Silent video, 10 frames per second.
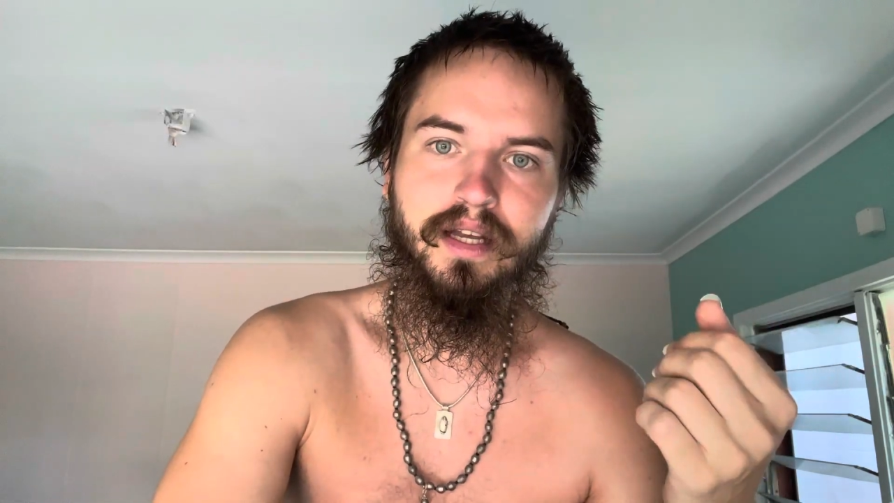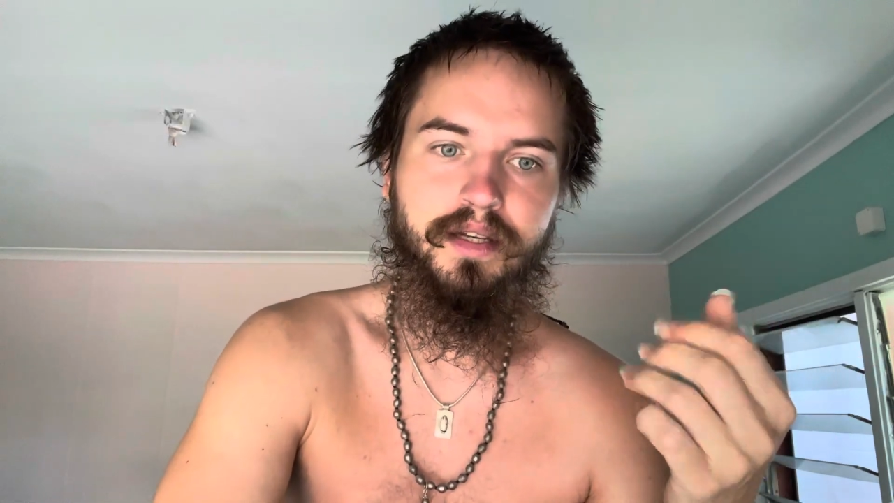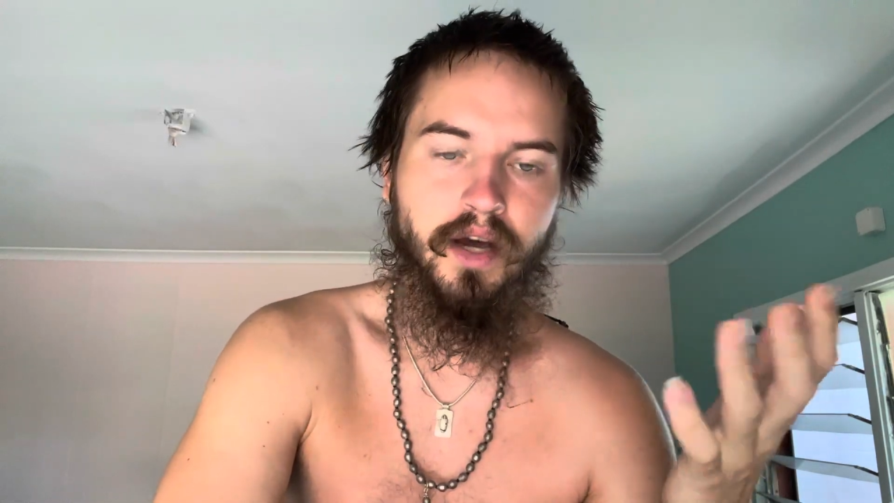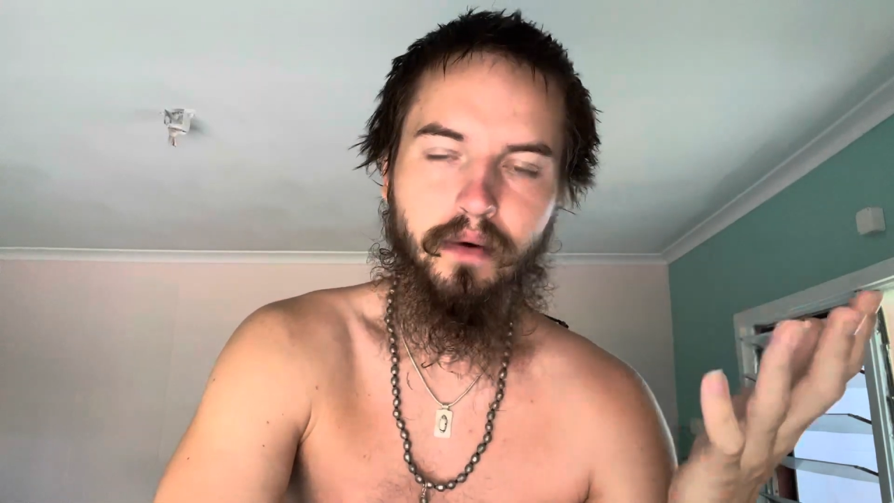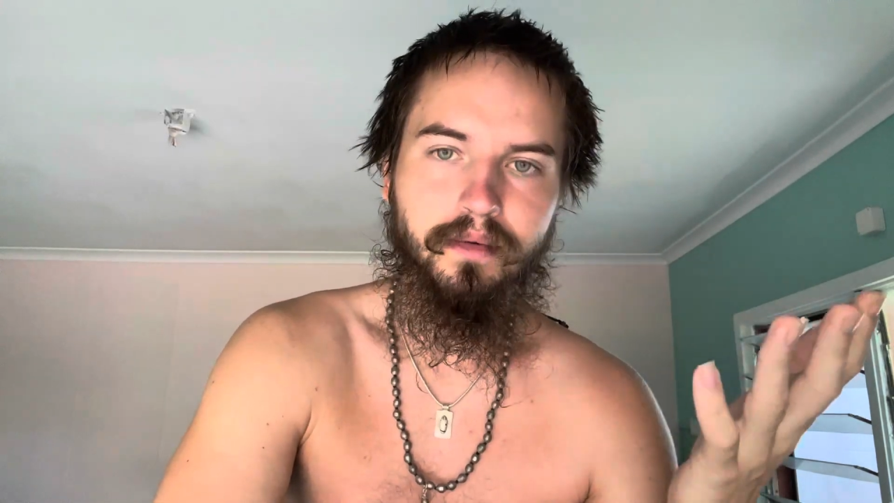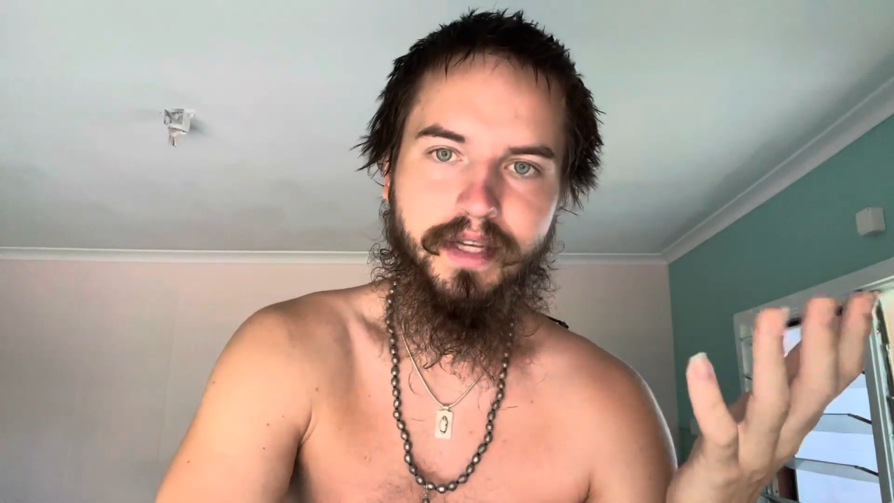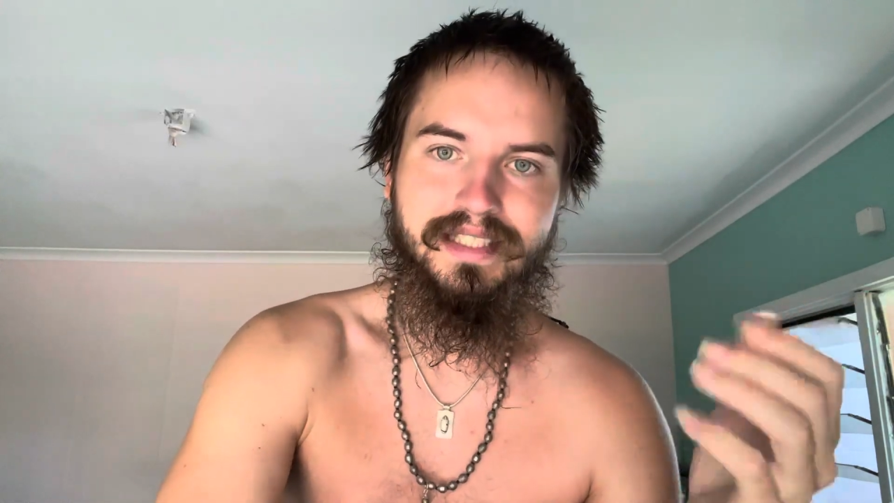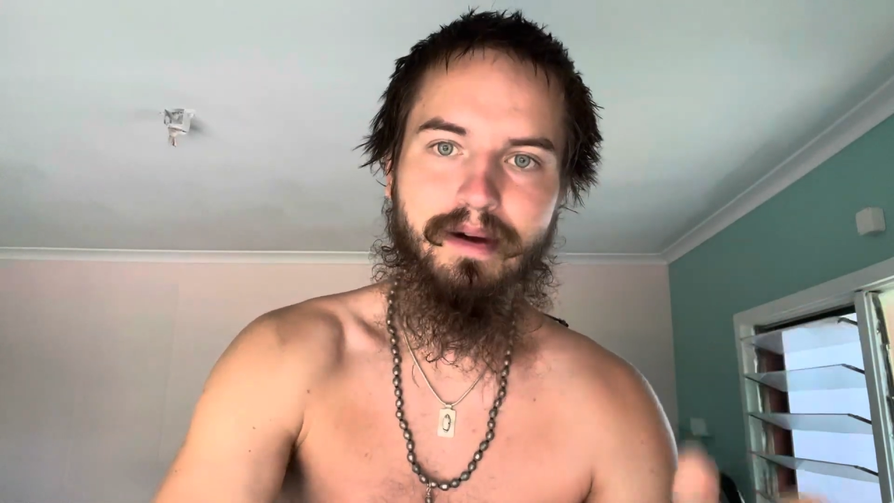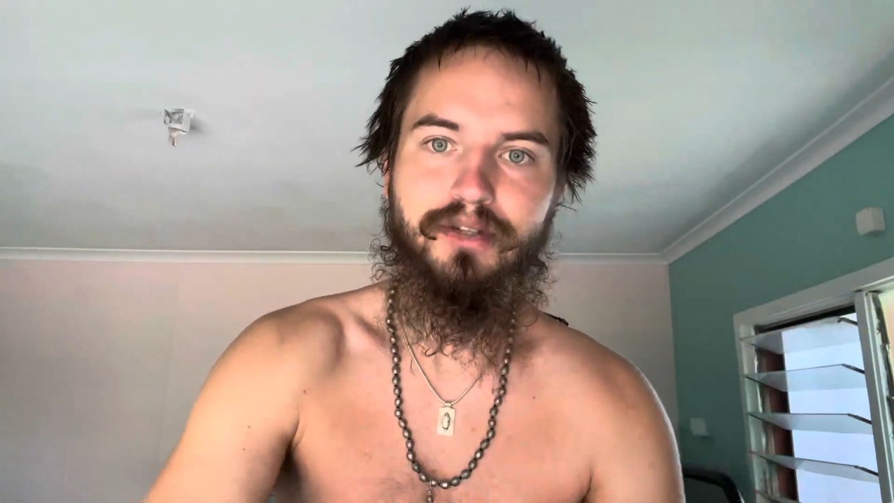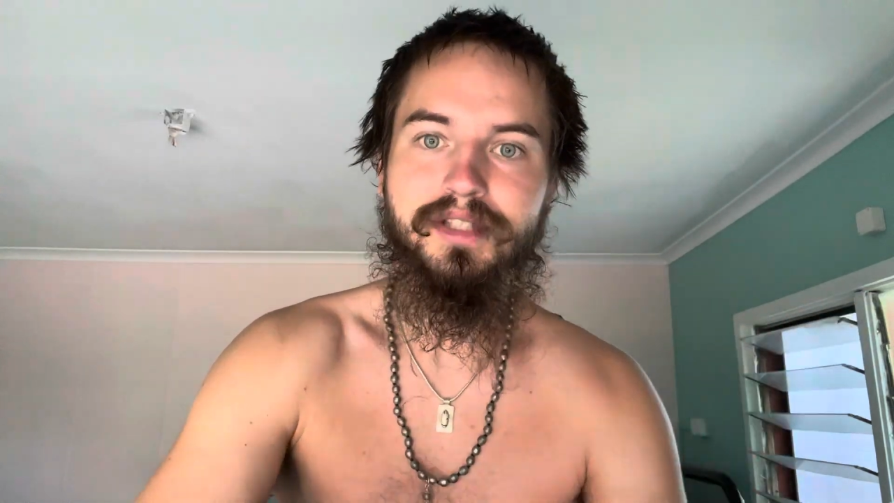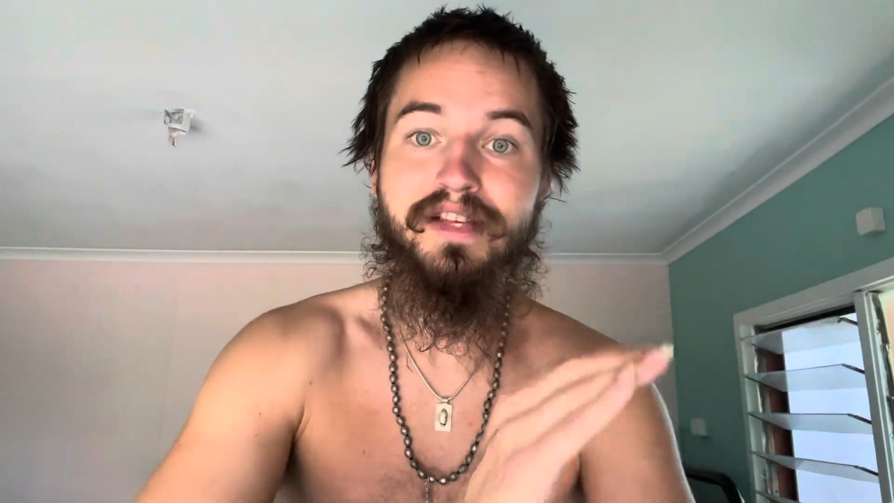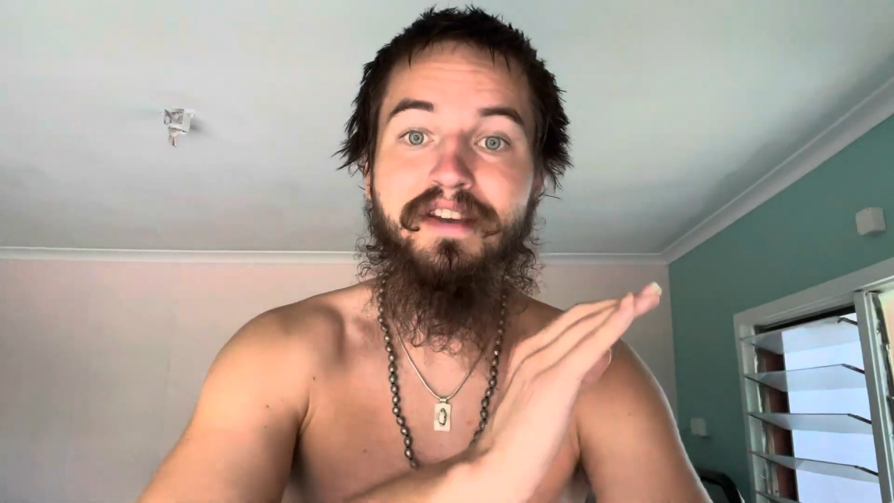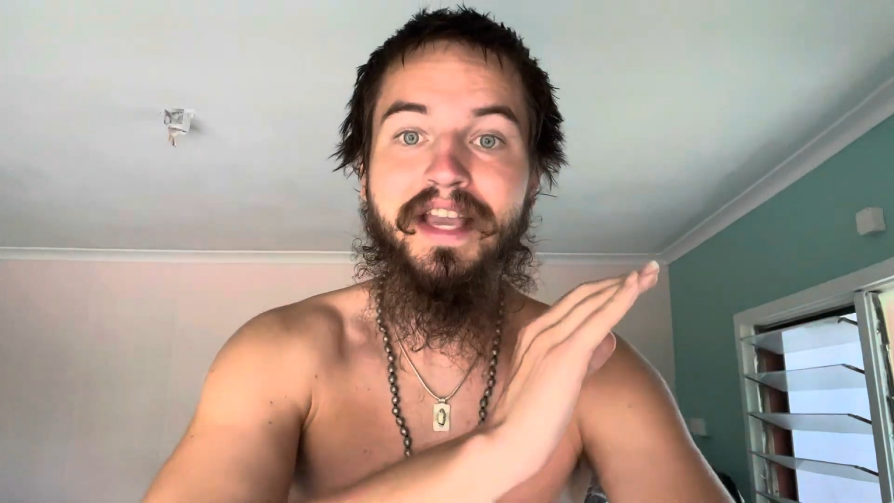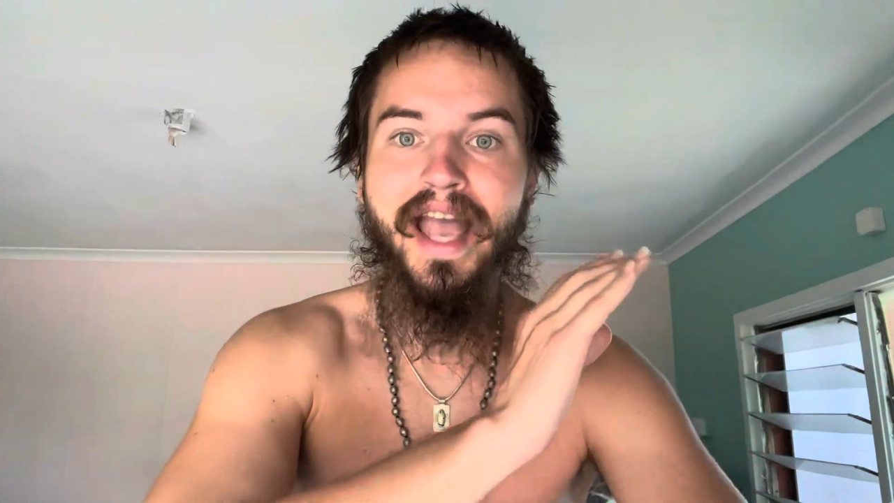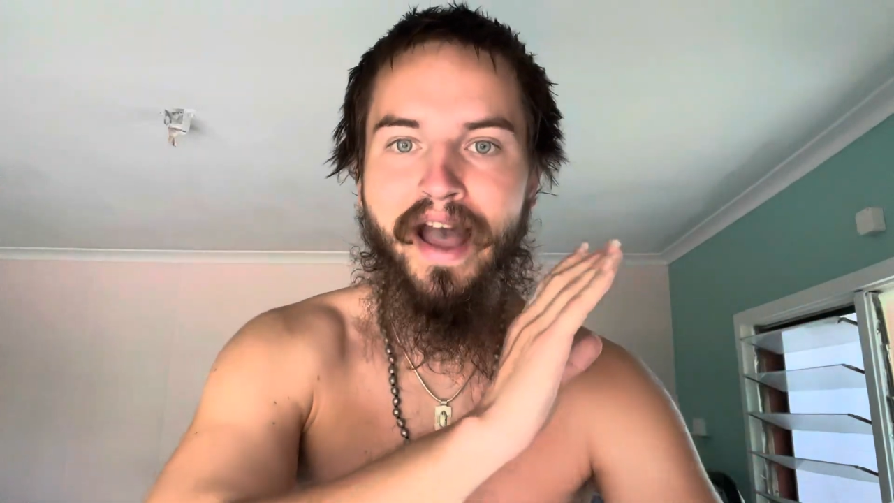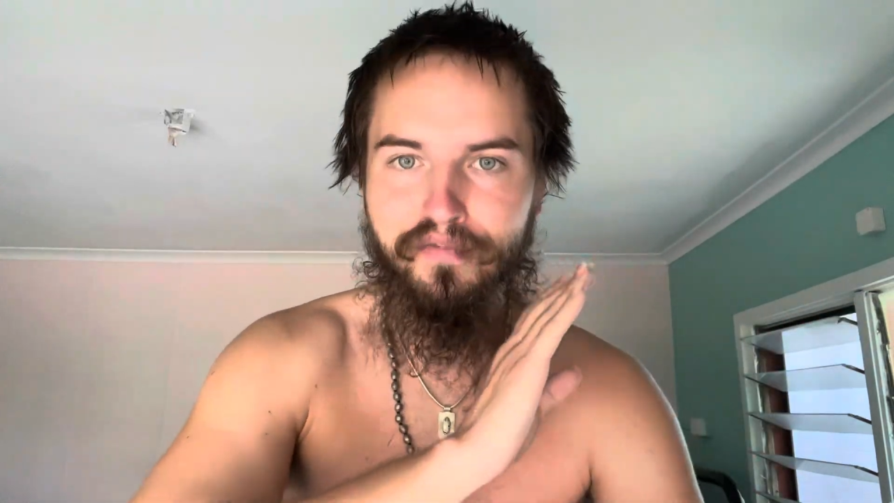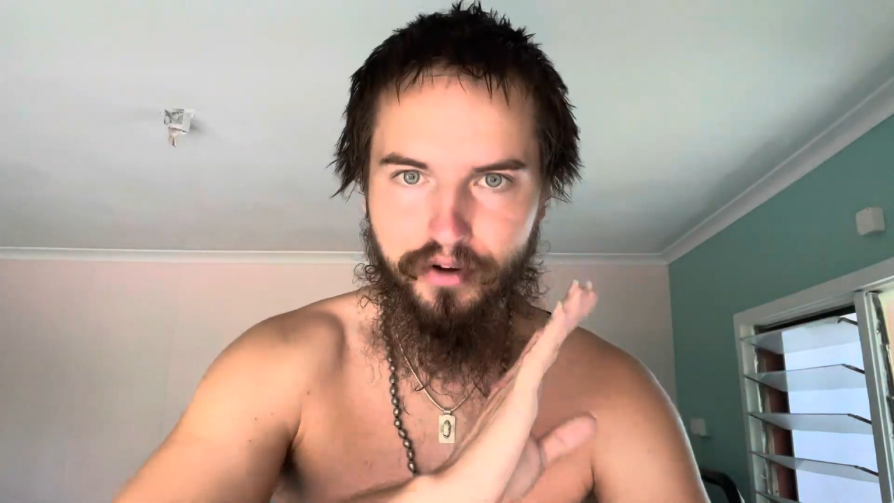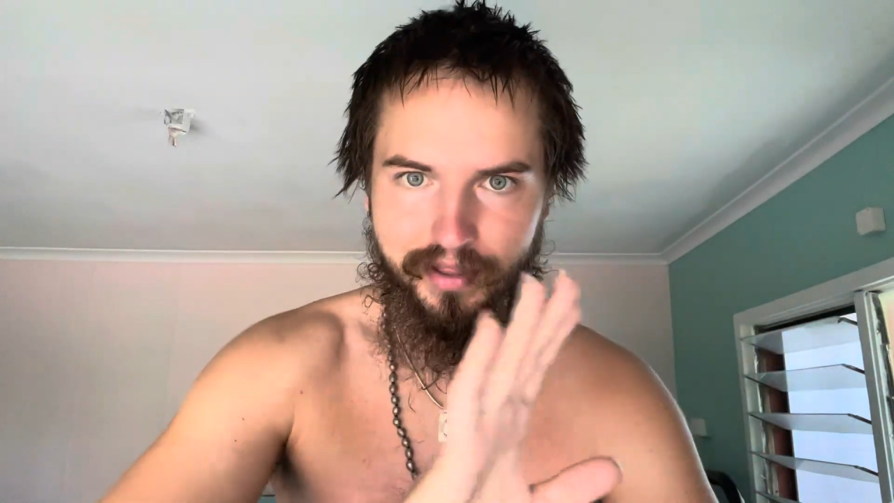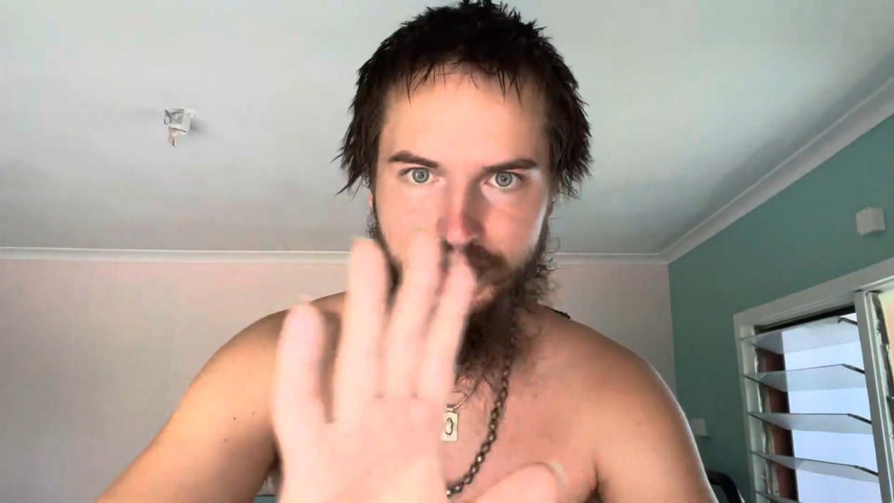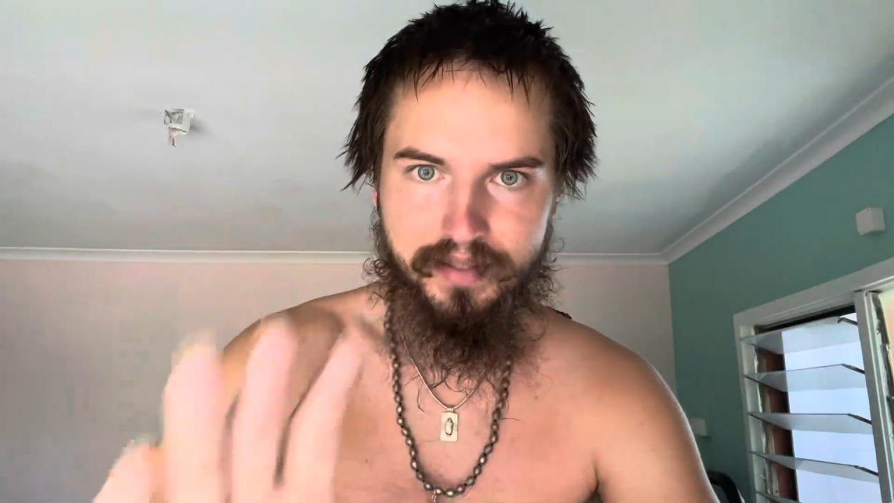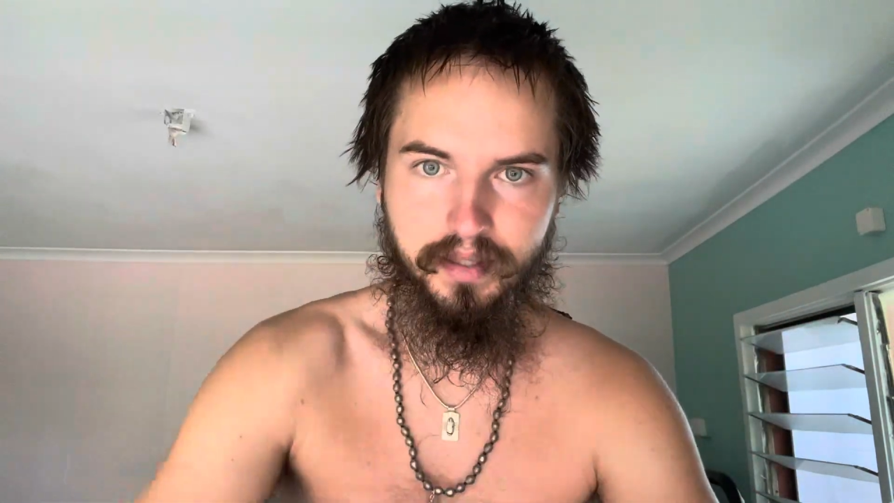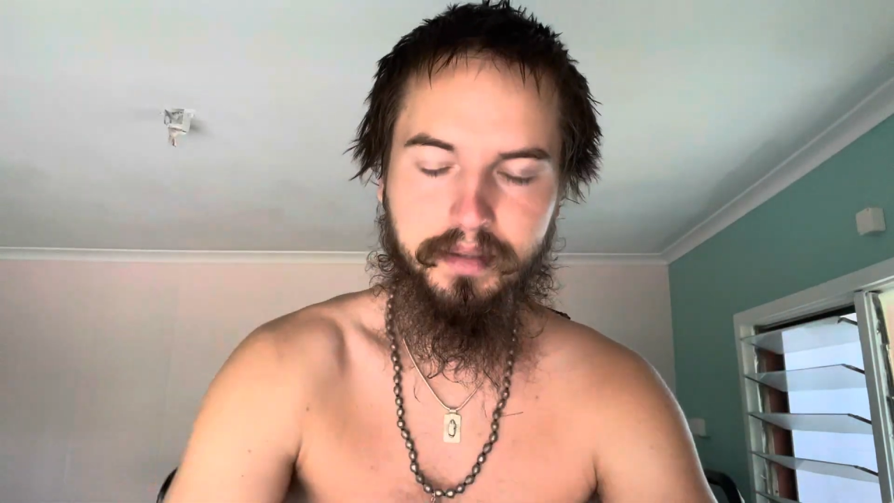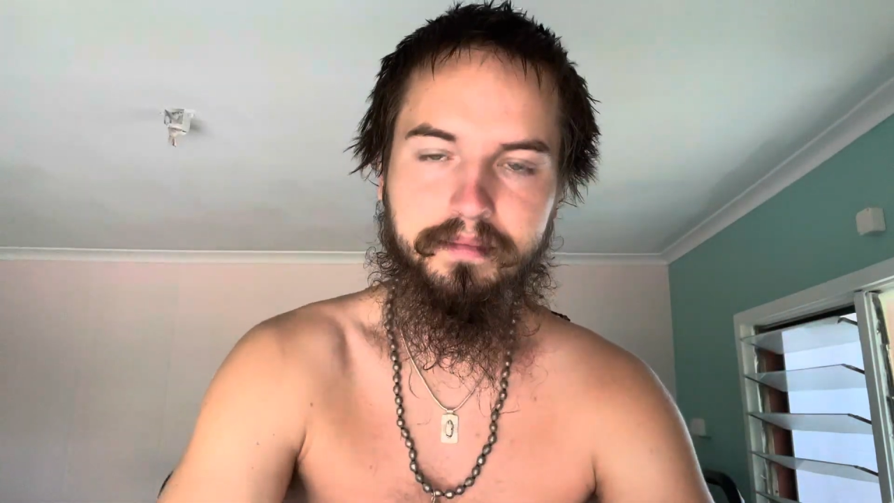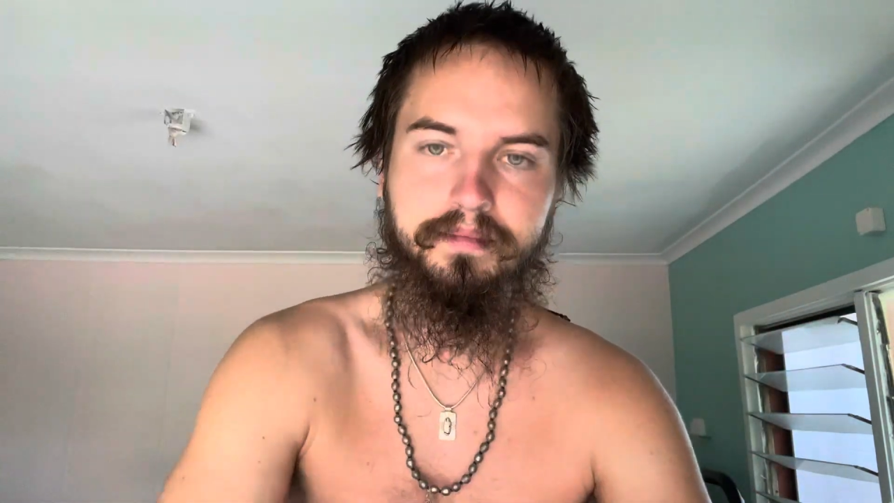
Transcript: No, it's about living effortlessly.